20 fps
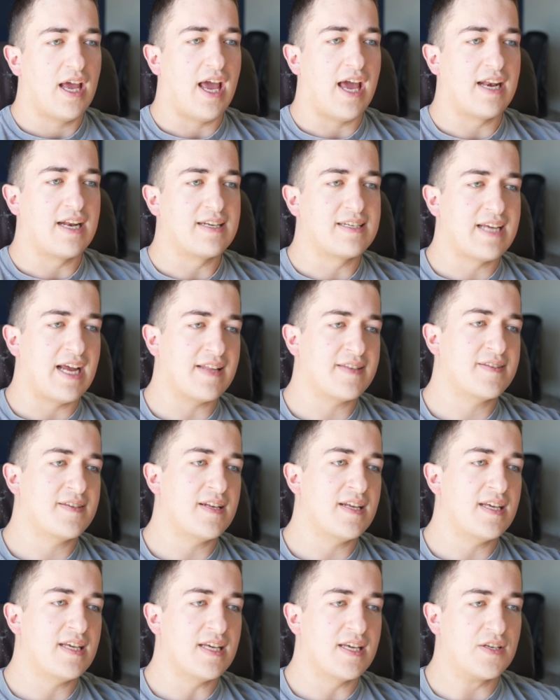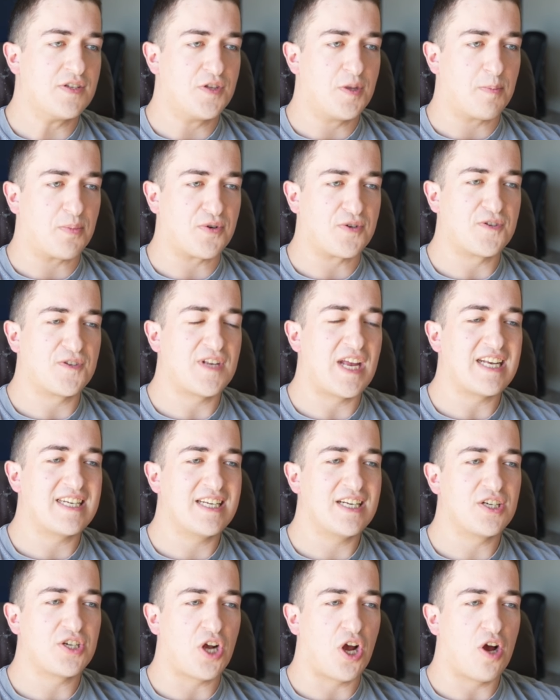an intensity is the
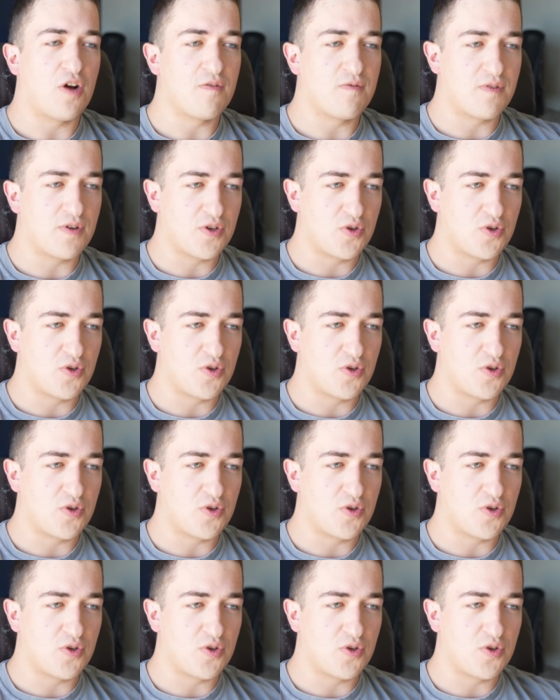percentage of